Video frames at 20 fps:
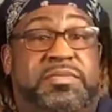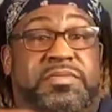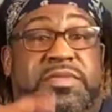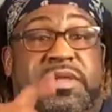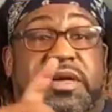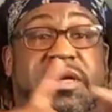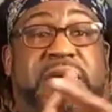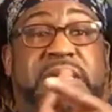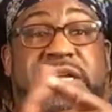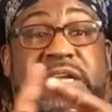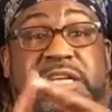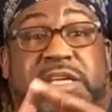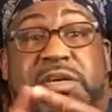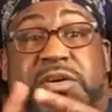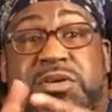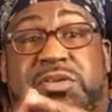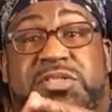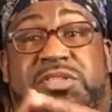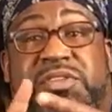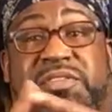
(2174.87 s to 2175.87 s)
They're going to
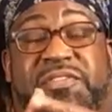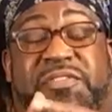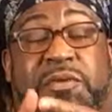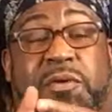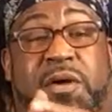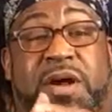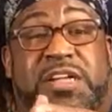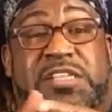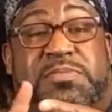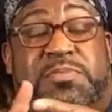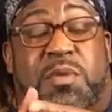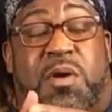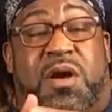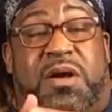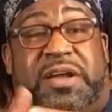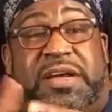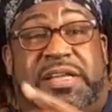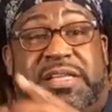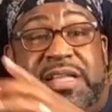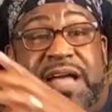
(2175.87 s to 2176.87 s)
use the Forex
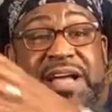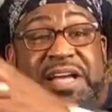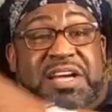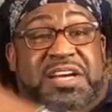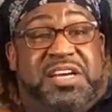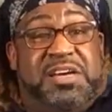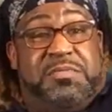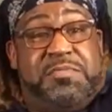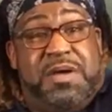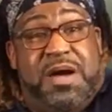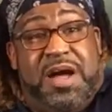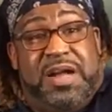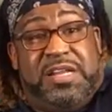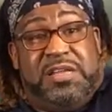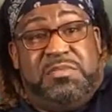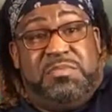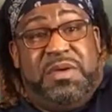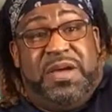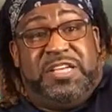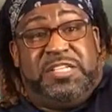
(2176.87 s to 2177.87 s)
market like a
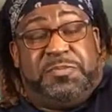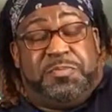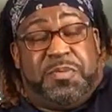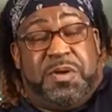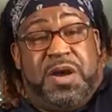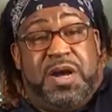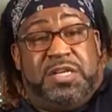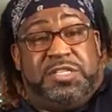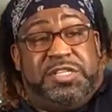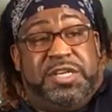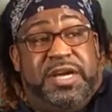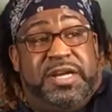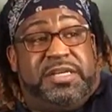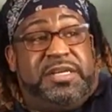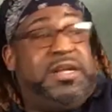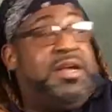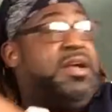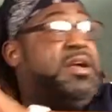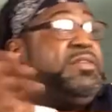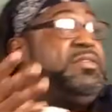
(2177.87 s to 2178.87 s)
commodity-based
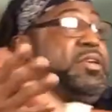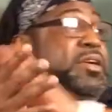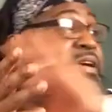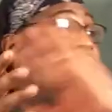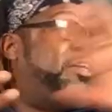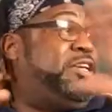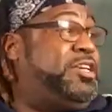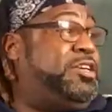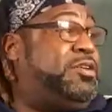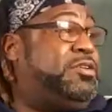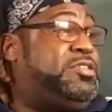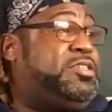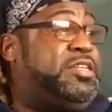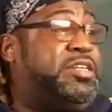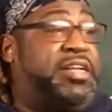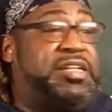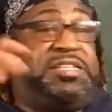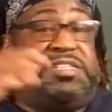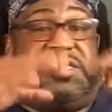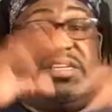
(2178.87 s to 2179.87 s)
project. They're going to use it
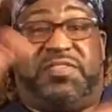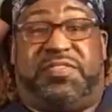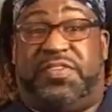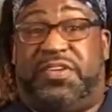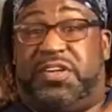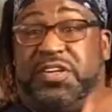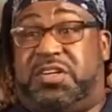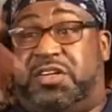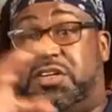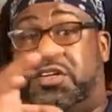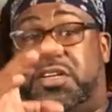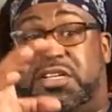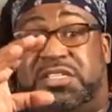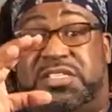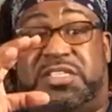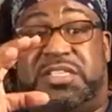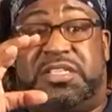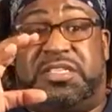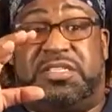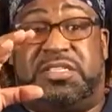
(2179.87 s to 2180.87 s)
against different
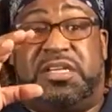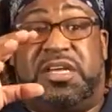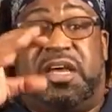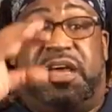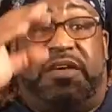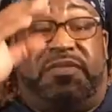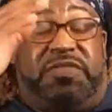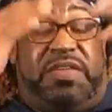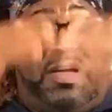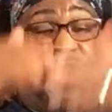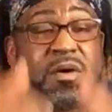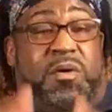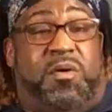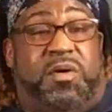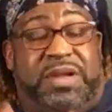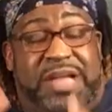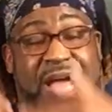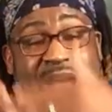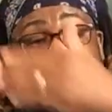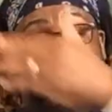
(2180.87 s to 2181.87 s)
currencies. They
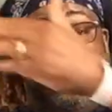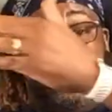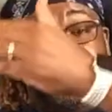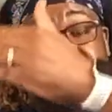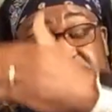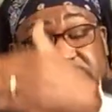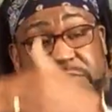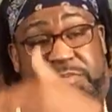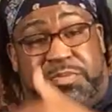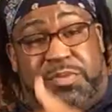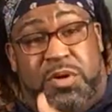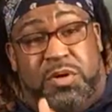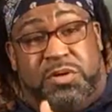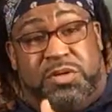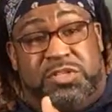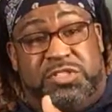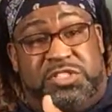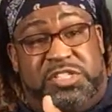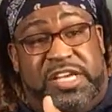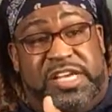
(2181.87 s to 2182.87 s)
already have a list of
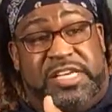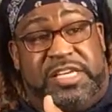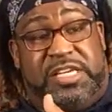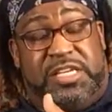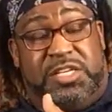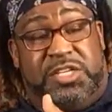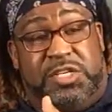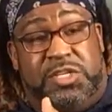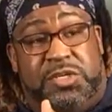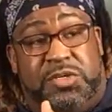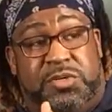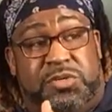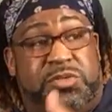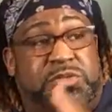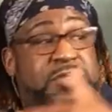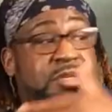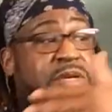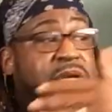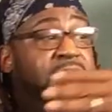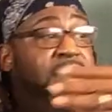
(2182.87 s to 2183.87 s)
brokers they can
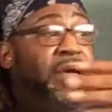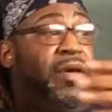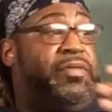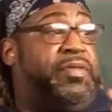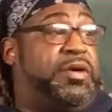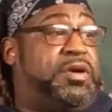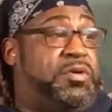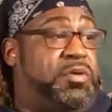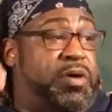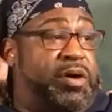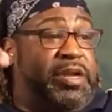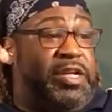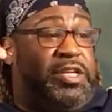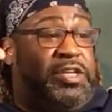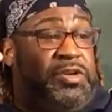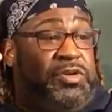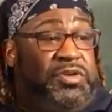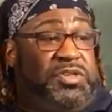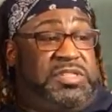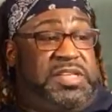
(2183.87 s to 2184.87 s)
use. They're going to
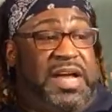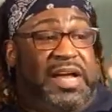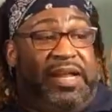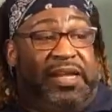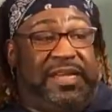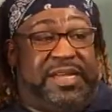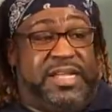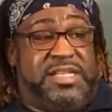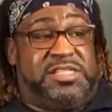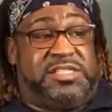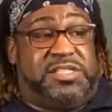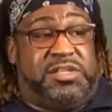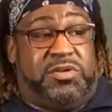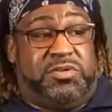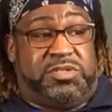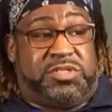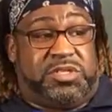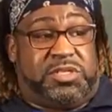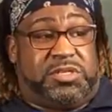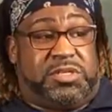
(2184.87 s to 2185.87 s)
use that against
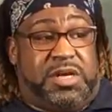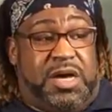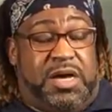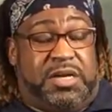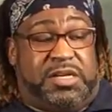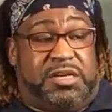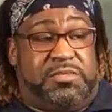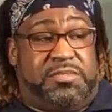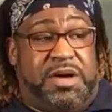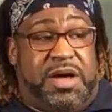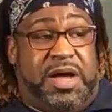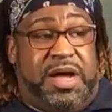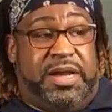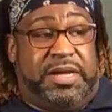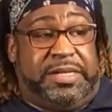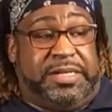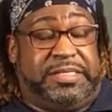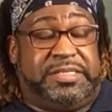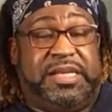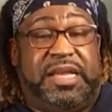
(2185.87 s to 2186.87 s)
those
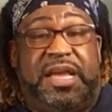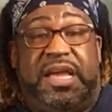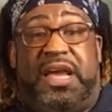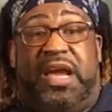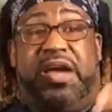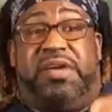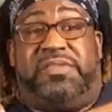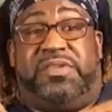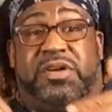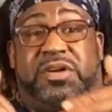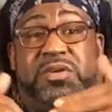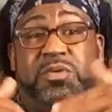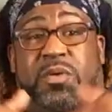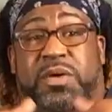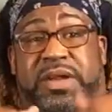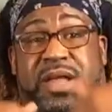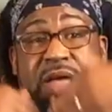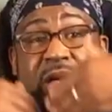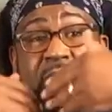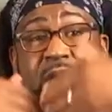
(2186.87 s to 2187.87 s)
commodities, and they're
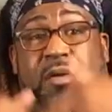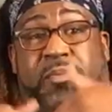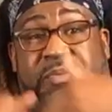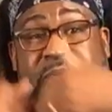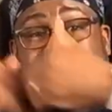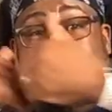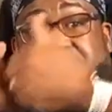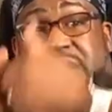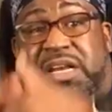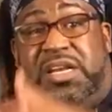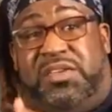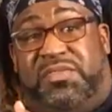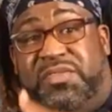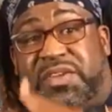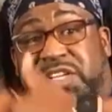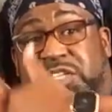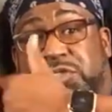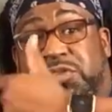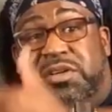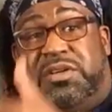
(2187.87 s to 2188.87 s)
going to help the
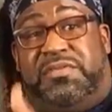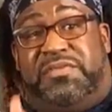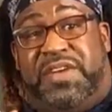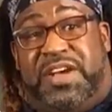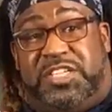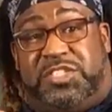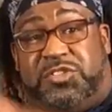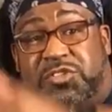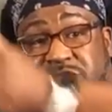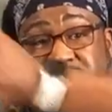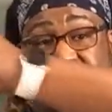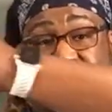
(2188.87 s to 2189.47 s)
individual investor